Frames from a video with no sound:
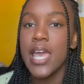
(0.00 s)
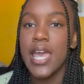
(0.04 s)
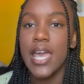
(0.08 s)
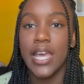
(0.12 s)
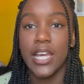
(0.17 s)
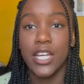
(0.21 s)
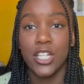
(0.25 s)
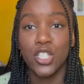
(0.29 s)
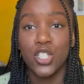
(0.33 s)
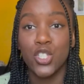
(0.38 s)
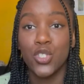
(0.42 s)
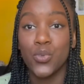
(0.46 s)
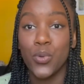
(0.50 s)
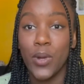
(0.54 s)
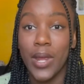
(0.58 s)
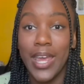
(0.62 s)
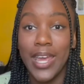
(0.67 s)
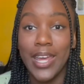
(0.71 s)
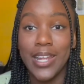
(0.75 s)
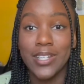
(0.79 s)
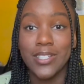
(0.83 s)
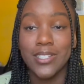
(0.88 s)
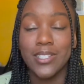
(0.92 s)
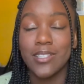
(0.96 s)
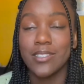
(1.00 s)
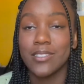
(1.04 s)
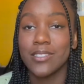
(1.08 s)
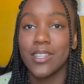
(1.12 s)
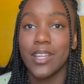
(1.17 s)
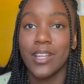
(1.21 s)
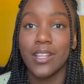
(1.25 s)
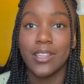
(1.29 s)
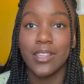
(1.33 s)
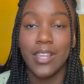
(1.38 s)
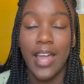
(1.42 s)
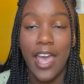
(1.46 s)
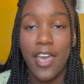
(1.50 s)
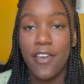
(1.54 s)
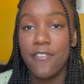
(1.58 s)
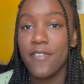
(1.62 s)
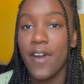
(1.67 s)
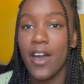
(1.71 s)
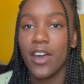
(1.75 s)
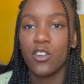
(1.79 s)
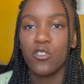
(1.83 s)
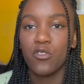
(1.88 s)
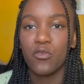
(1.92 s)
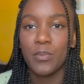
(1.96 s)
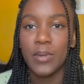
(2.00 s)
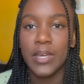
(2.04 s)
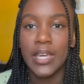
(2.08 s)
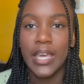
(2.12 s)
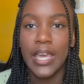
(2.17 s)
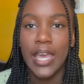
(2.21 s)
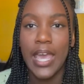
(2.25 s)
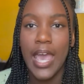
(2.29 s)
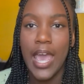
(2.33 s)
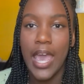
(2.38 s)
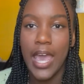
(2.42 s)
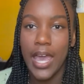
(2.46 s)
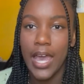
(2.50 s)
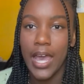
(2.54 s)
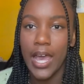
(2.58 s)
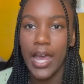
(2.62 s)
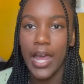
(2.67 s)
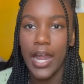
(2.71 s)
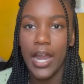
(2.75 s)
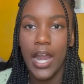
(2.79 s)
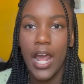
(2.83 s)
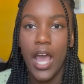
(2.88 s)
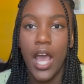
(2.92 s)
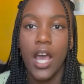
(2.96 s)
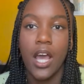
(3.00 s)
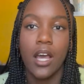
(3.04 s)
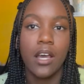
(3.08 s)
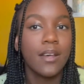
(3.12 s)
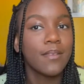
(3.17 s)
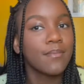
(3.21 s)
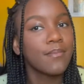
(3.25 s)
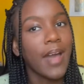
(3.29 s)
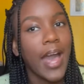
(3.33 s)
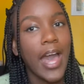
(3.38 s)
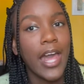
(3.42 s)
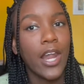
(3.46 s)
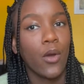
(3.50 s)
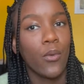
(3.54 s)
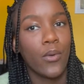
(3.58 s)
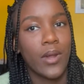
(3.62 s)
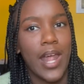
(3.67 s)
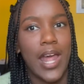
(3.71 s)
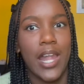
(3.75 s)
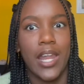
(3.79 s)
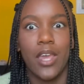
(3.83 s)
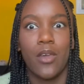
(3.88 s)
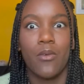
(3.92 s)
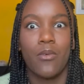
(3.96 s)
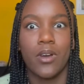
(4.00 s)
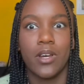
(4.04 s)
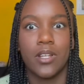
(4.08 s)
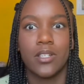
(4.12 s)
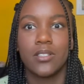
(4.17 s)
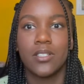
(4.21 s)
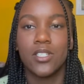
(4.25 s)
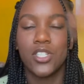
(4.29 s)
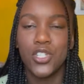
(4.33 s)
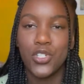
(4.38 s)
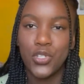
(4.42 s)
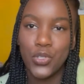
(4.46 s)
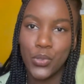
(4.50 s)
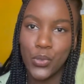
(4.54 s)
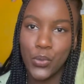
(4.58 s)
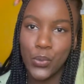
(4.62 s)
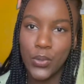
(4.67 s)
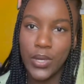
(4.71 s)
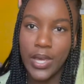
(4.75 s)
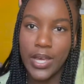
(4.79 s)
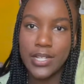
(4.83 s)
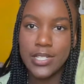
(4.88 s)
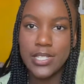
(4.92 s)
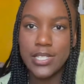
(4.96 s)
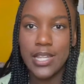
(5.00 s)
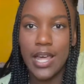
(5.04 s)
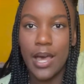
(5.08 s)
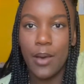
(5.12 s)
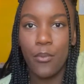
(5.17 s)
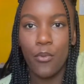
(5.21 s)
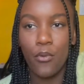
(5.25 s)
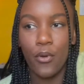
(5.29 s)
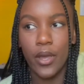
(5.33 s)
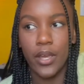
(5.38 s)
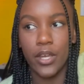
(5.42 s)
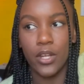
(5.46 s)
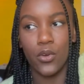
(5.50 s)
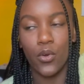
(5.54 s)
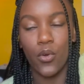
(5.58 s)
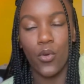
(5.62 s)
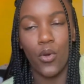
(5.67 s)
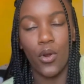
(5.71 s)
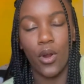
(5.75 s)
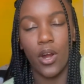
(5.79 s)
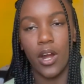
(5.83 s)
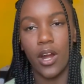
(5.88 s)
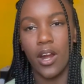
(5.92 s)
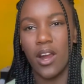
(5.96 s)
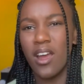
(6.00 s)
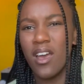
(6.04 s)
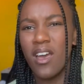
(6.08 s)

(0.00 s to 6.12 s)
it drained the life out of me, and I don't want anyone to get to that point or